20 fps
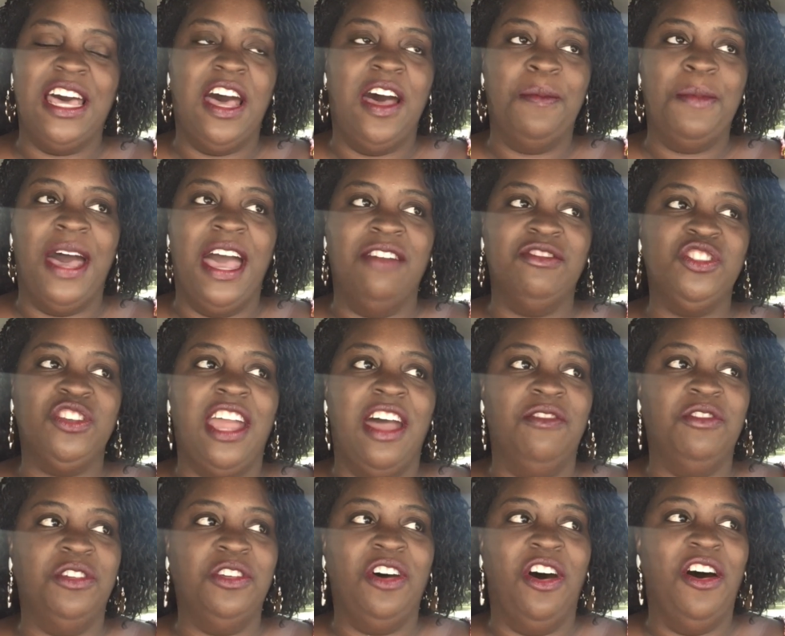Um, I've
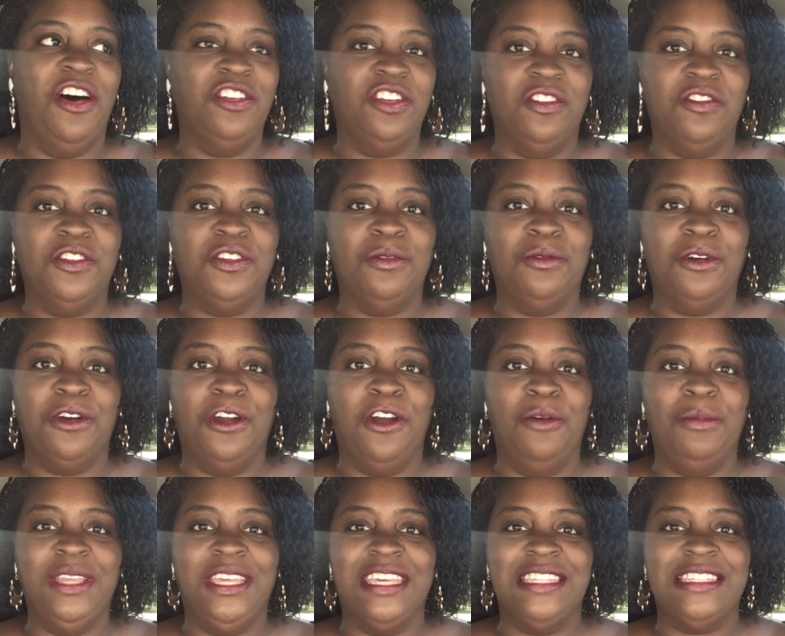traveled all over the
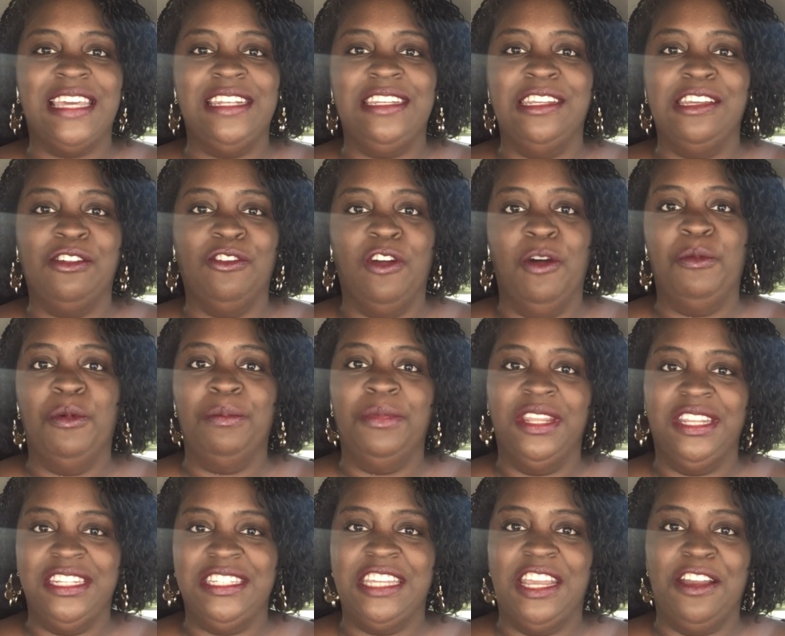world because I did grow up a
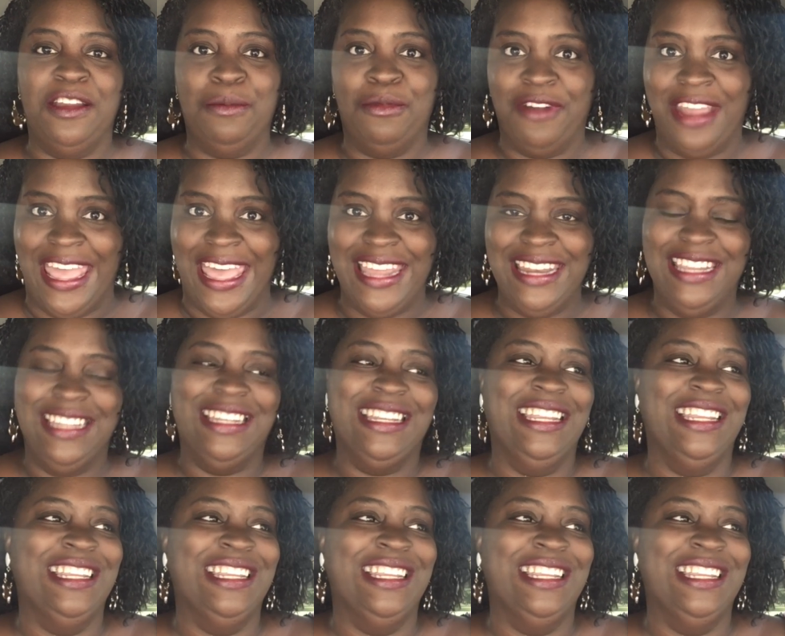military brat.